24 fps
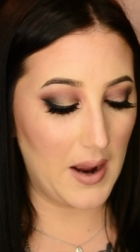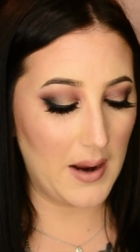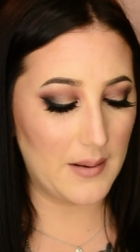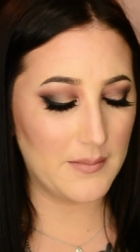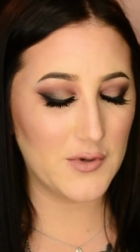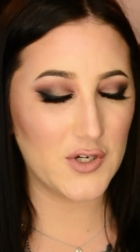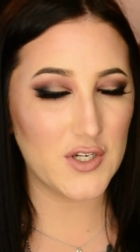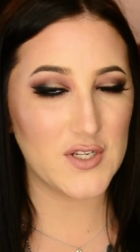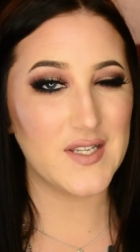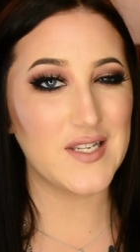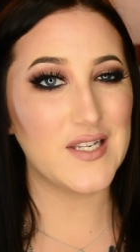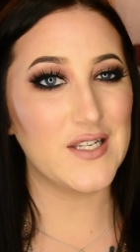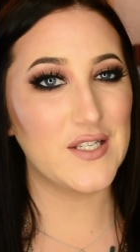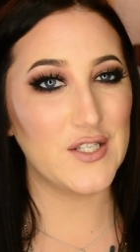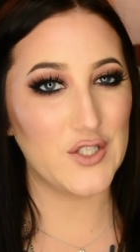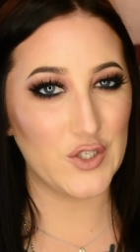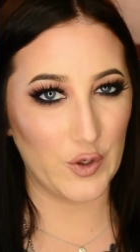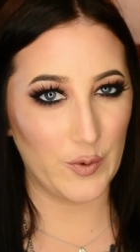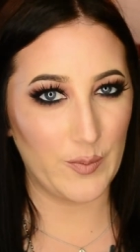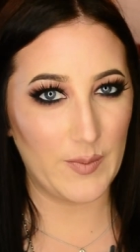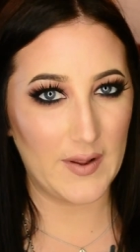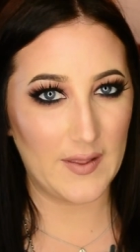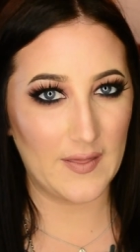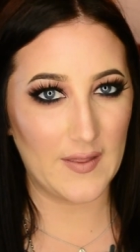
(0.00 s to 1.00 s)
I'm just
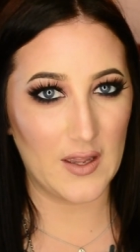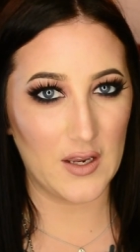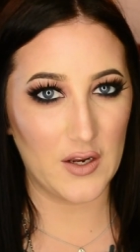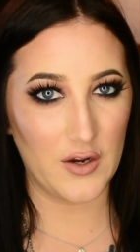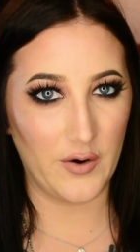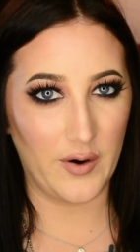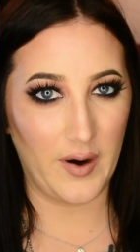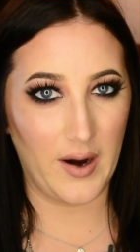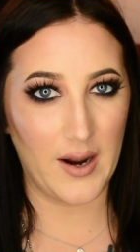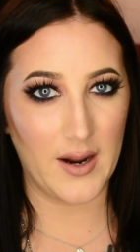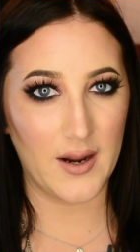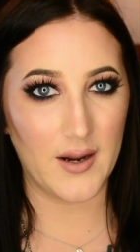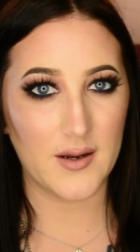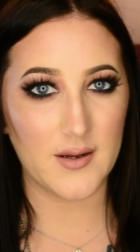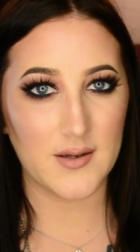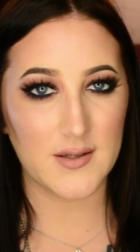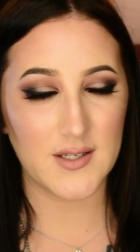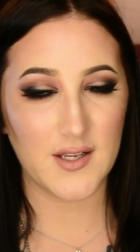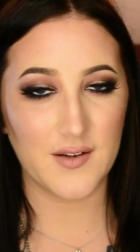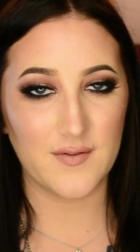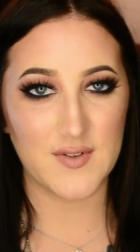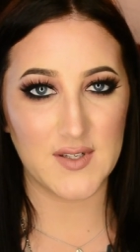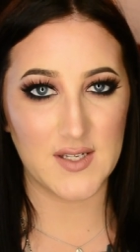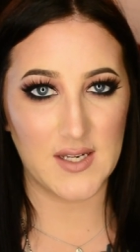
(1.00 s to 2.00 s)
assuming that you
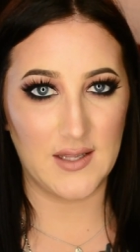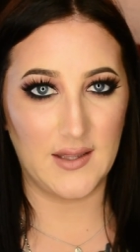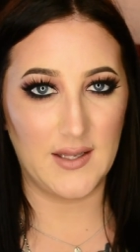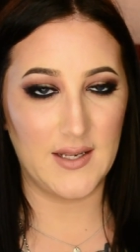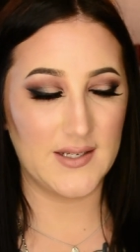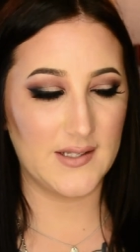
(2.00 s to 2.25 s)
guys have seen